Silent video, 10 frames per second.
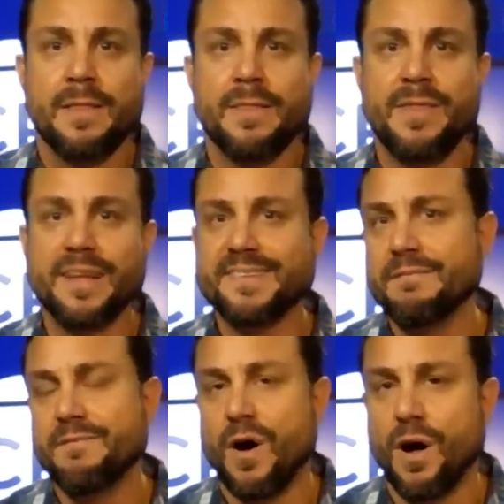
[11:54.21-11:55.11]
This
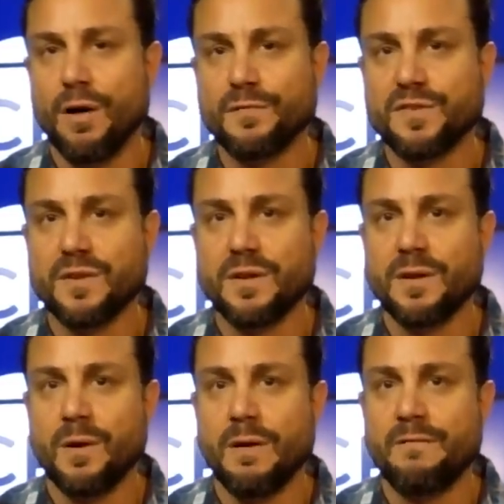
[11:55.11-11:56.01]
involves,
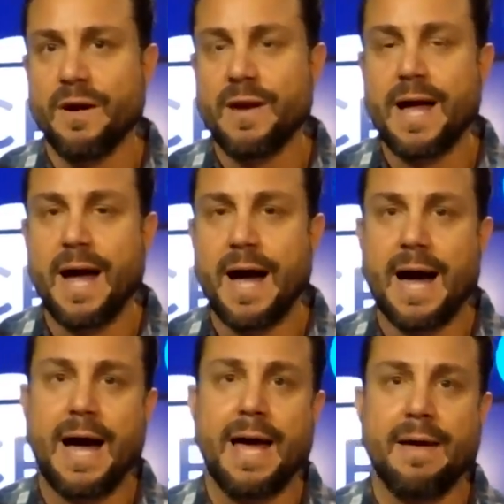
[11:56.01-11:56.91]
a very
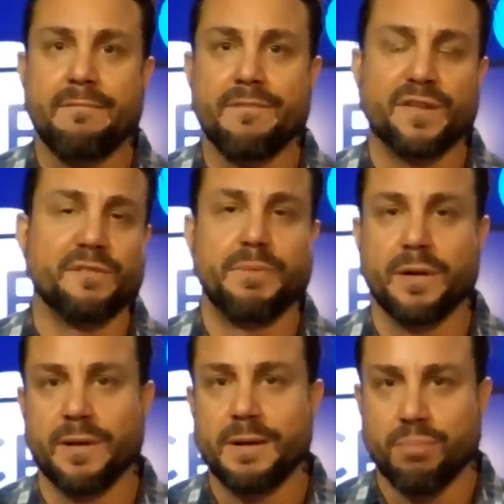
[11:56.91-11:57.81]
high
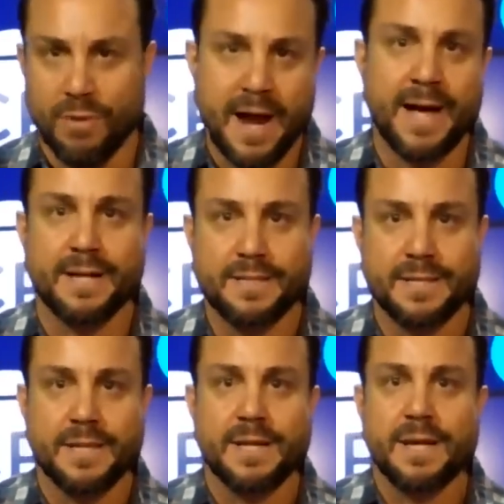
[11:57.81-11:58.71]
visibility brand
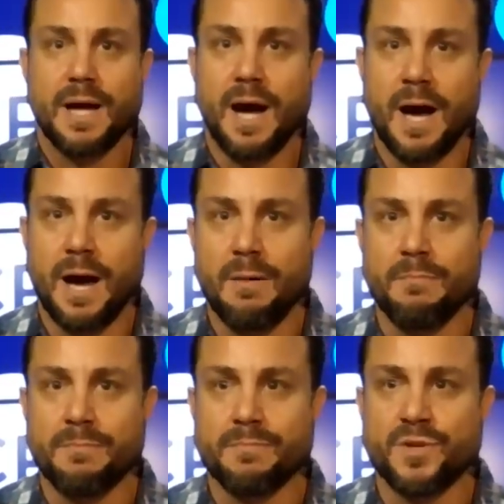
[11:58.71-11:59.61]

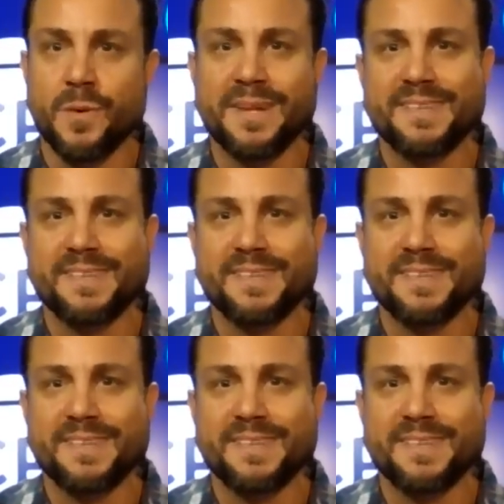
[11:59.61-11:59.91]
doing